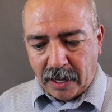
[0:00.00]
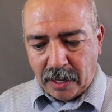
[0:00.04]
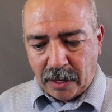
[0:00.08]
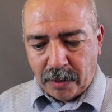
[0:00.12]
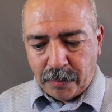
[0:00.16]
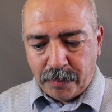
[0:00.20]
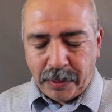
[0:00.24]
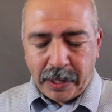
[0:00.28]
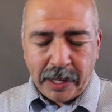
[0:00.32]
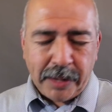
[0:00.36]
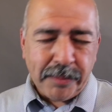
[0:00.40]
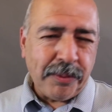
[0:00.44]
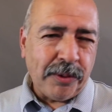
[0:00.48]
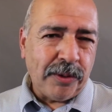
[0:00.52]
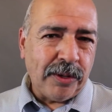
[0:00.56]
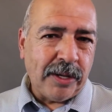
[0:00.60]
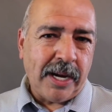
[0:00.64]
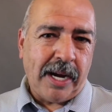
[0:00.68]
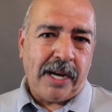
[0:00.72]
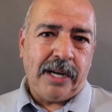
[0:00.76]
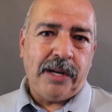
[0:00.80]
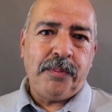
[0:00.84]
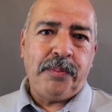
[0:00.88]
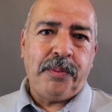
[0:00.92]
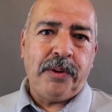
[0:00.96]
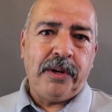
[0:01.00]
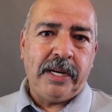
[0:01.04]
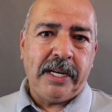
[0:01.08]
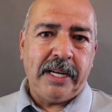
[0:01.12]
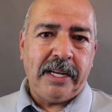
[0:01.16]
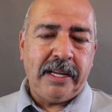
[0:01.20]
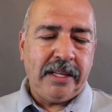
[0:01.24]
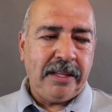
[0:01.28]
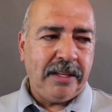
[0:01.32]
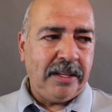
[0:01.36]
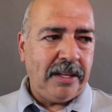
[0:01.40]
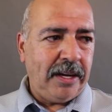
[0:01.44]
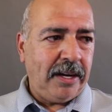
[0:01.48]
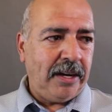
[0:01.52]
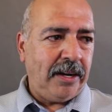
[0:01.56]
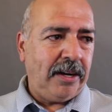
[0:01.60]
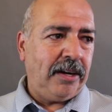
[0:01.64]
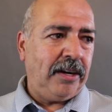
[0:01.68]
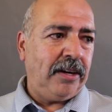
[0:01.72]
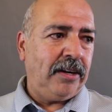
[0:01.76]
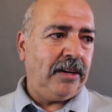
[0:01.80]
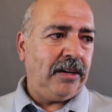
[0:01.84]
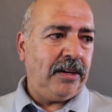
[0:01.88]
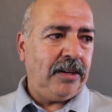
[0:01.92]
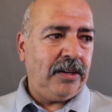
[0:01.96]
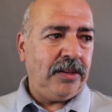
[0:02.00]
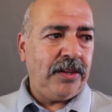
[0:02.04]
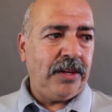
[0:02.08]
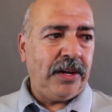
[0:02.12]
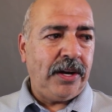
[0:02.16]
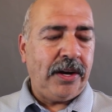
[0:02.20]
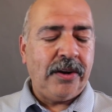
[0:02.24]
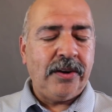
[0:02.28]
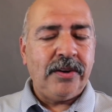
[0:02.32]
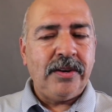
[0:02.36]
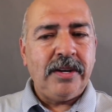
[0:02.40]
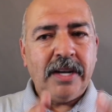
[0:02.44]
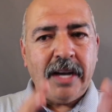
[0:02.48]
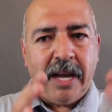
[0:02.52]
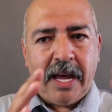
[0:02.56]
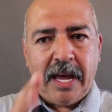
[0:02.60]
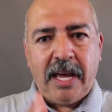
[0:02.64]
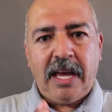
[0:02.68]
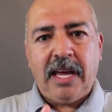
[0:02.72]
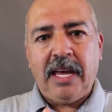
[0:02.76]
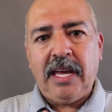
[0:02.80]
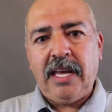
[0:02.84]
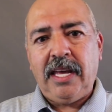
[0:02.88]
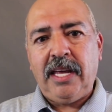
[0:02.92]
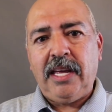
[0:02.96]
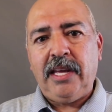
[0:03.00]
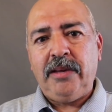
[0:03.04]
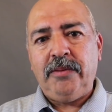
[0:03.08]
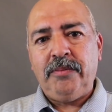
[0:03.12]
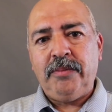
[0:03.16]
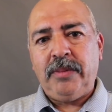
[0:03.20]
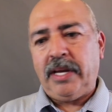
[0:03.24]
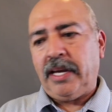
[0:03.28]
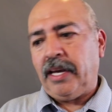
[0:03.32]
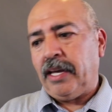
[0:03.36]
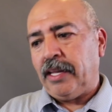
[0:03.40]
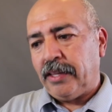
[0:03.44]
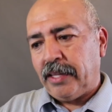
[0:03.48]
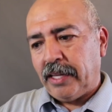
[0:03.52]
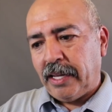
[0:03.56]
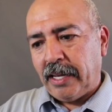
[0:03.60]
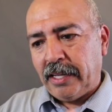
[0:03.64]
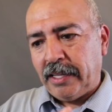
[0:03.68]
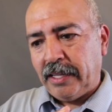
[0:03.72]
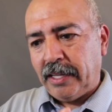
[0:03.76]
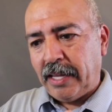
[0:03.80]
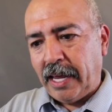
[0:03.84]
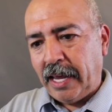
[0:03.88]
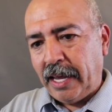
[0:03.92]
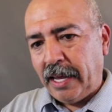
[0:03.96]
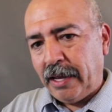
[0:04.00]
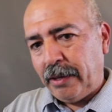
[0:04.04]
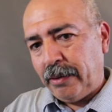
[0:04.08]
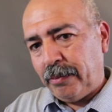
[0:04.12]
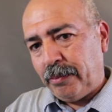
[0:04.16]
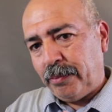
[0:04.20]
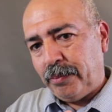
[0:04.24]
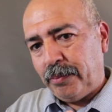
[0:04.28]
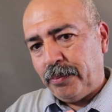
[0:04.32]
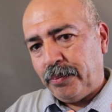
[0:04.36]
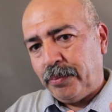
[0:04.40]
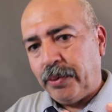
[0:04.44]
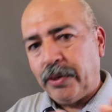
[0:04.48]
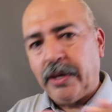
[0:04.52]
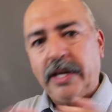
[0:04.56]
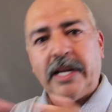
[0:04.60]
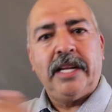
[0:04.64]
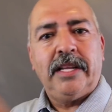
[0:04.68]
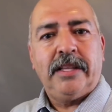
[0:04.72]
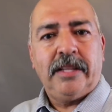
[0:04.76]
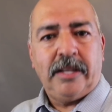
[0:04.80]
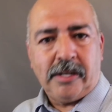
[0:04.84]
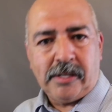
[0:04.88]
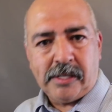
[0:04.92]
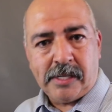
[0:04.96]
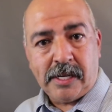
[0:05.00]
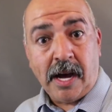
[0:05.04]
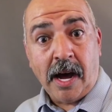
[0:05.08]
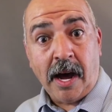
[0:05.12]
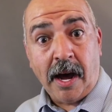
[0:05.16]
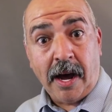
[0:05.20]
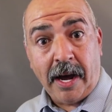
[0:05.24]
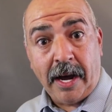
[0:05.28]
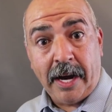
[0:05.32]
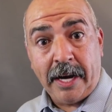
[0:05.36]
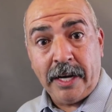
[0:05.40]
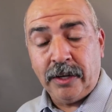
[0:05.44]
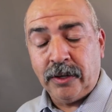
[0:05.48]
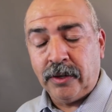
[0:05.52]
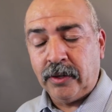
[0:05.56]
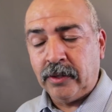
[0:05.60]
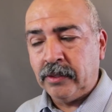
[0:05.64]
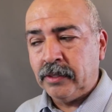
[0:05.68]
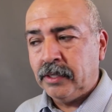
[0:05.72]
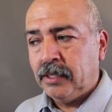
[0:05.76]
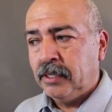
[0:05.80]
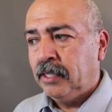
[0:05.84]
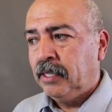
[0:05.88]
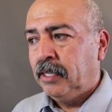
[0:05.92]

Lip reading: people kind of put in their name and then they put in their title,